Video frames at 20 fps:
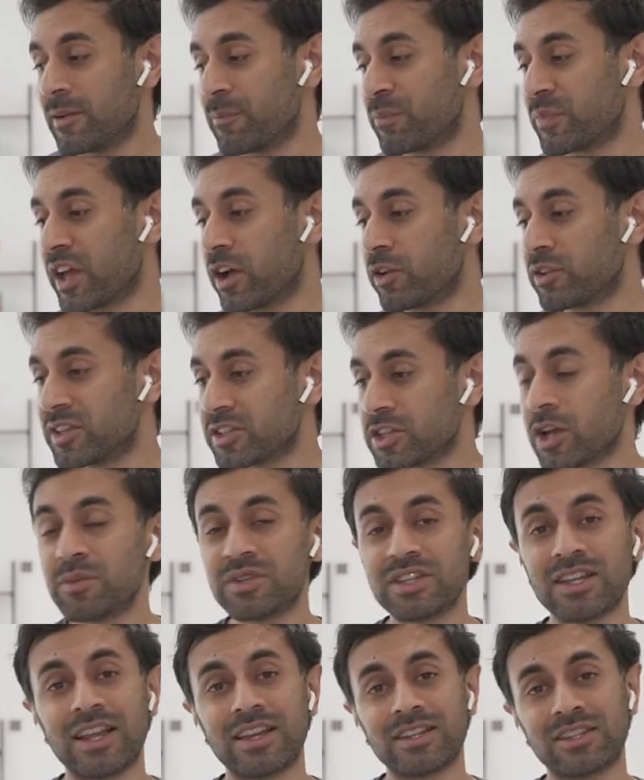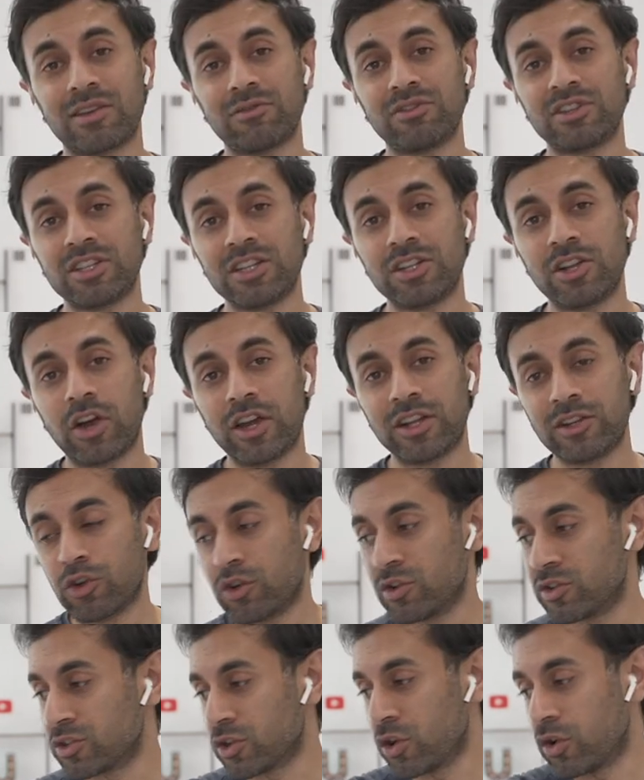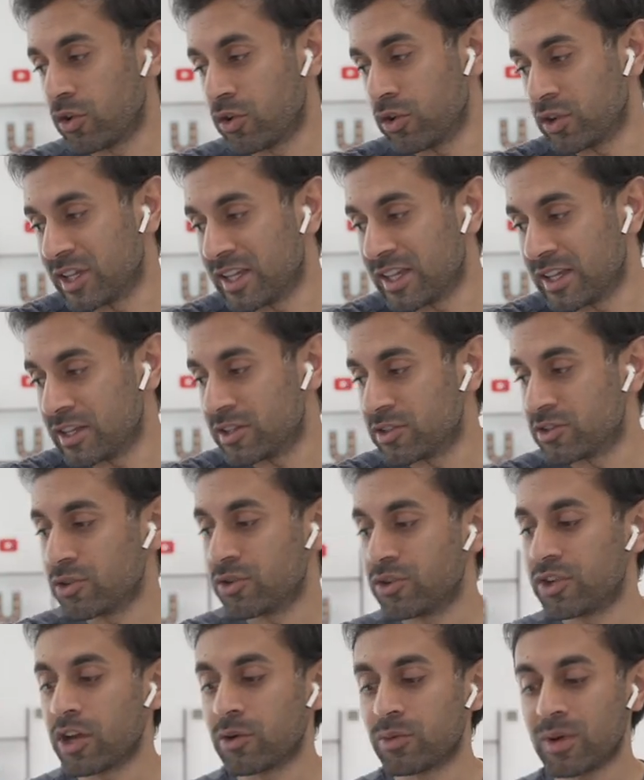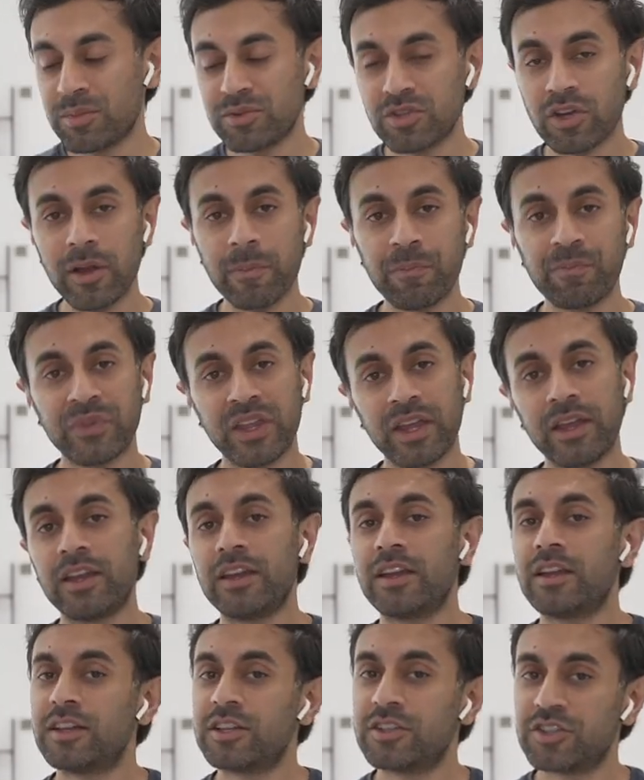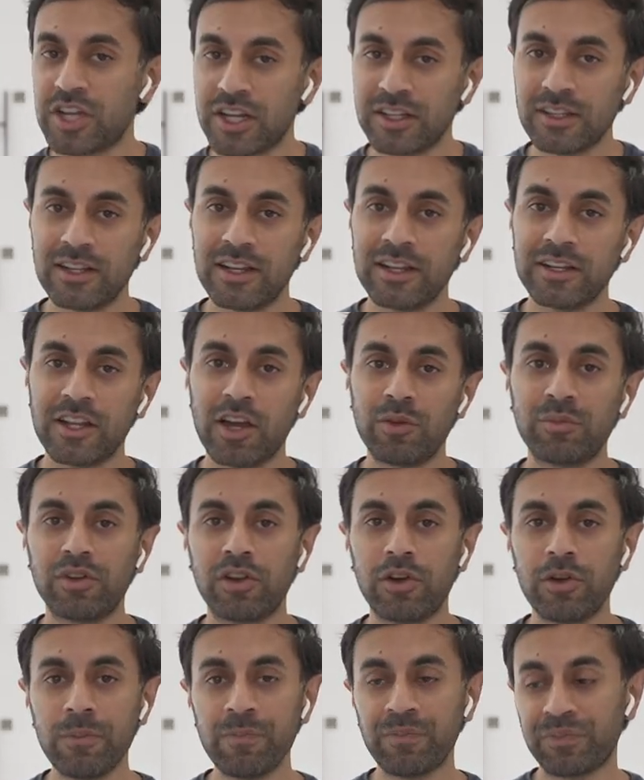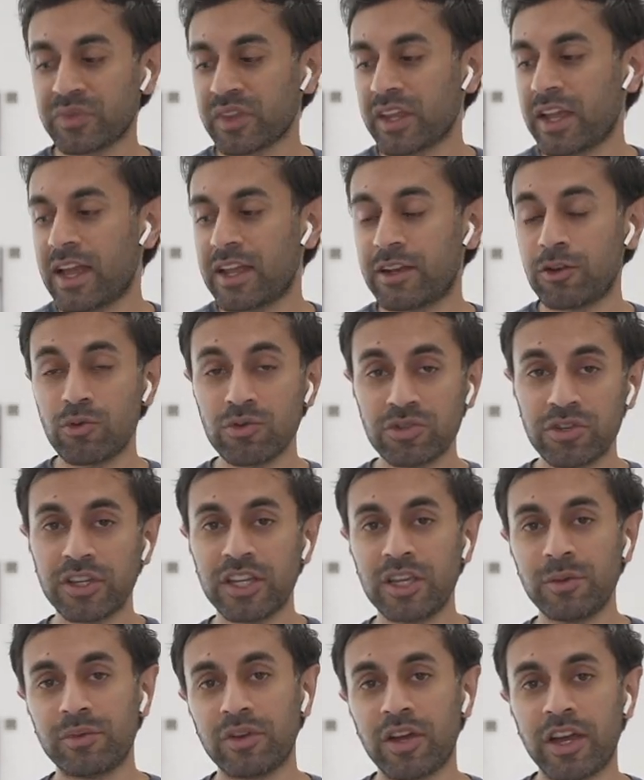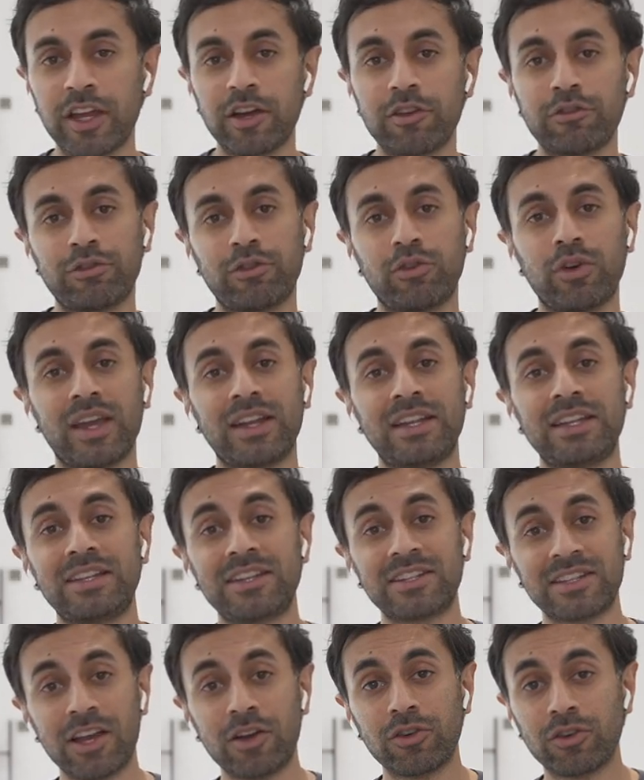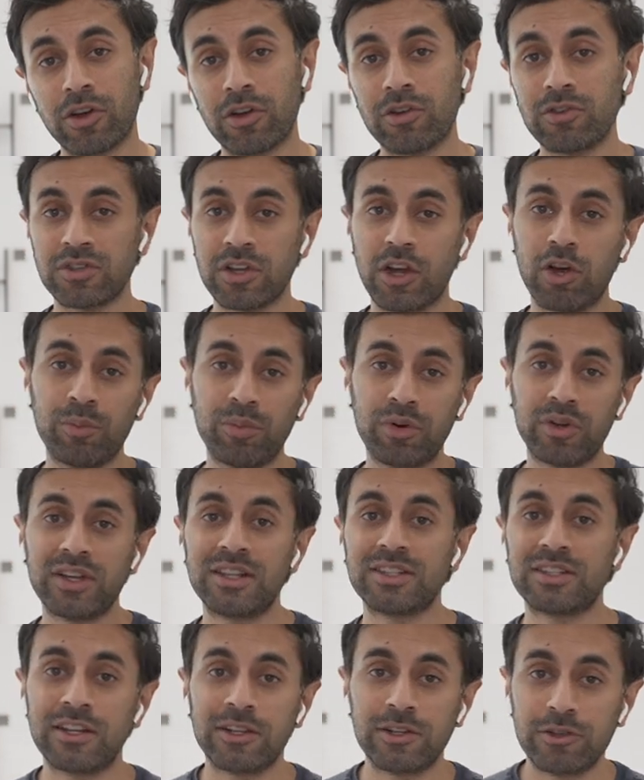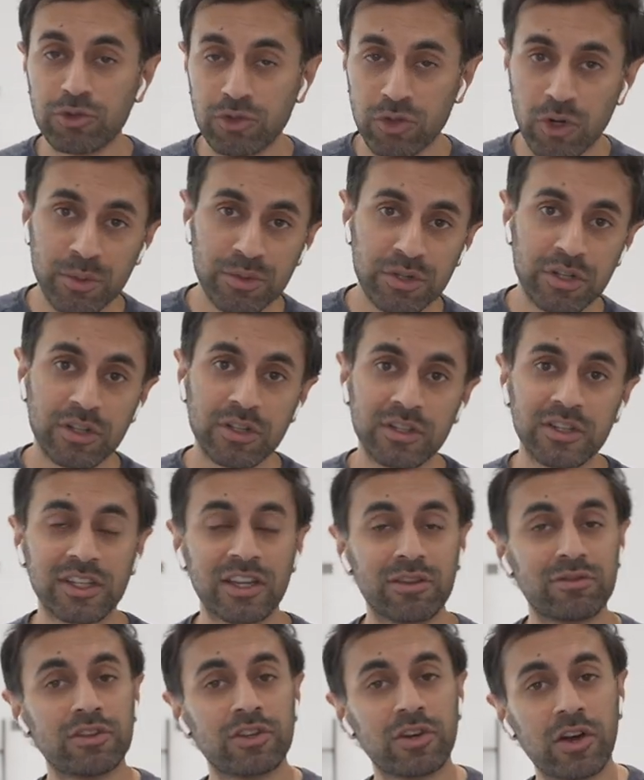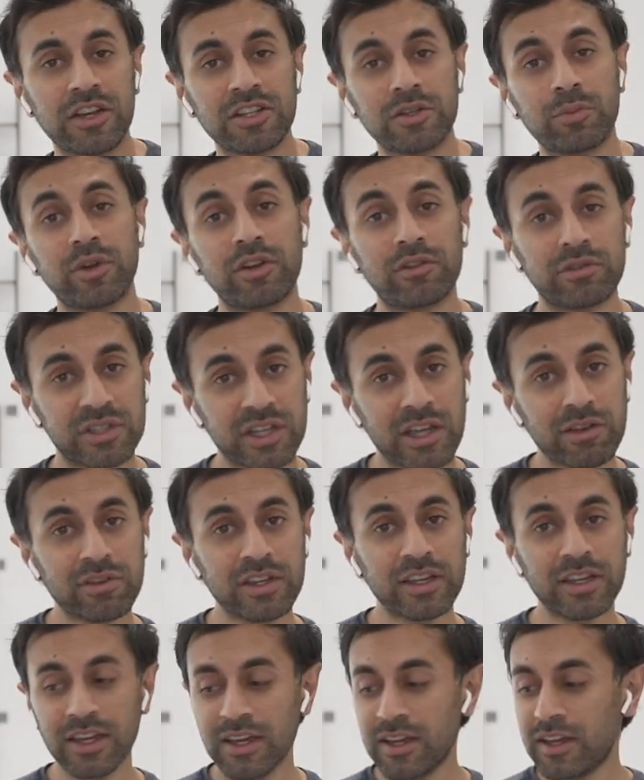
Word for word: Now, this comes in at $79 on the Sudio website. Check the link down below, and also keep an eye out for any discount codes I'll put into the description to give you guys a bit of saving.